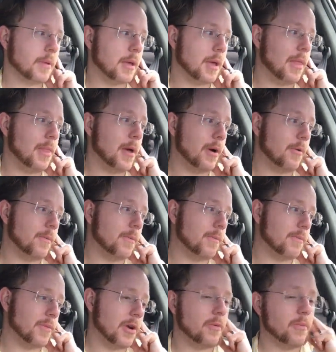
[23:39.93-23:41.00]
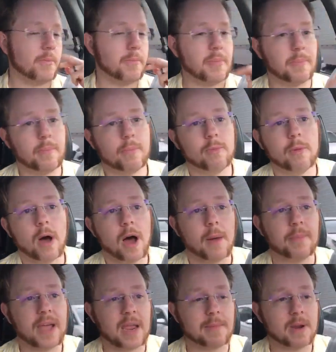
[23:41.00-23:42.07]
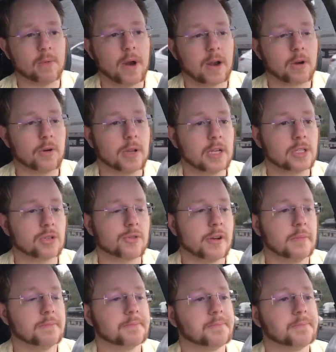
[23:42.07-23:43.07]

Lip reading: their payment record history.